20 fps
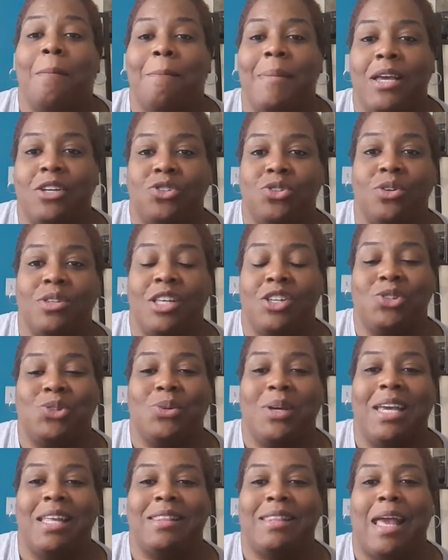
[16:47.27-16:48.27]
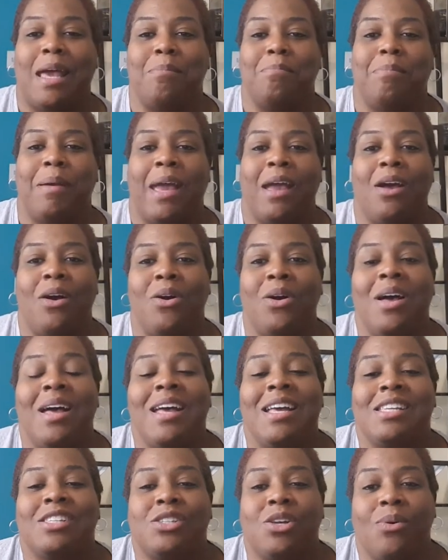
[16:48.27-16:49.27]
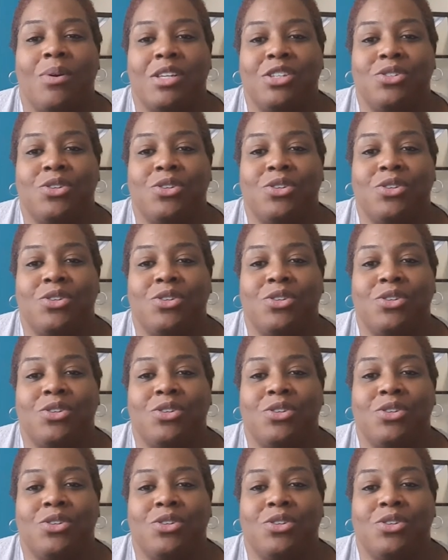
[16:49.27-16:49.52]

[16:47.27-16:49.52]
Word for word: Make sure that you hit that bell so